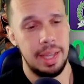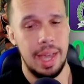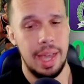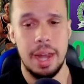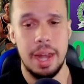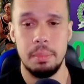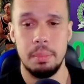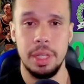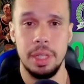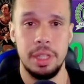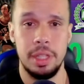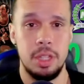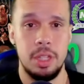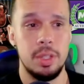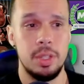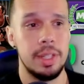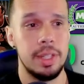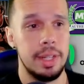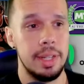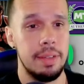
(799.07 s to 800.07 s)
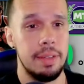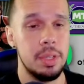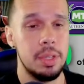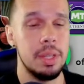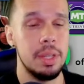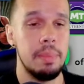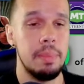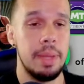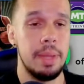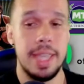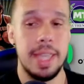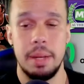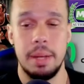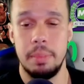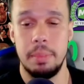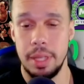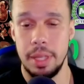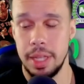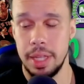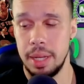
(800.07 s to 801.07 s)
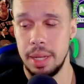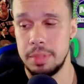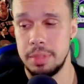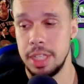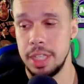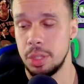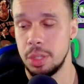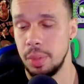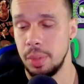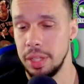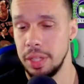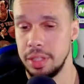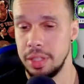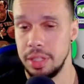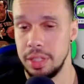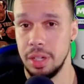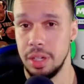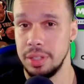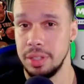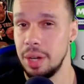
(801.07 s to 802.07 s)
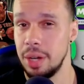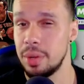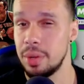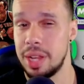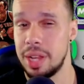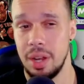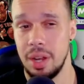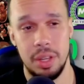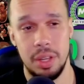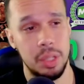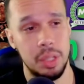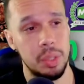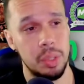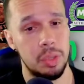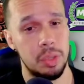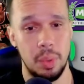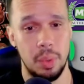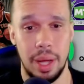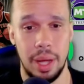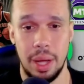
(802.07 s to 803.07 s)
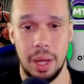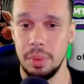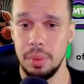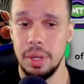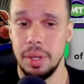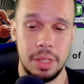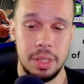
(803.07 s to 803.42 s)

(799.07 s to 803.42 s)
at $1 million, if you can maintain $1 million MT throughout the year, that'll carry you throughout.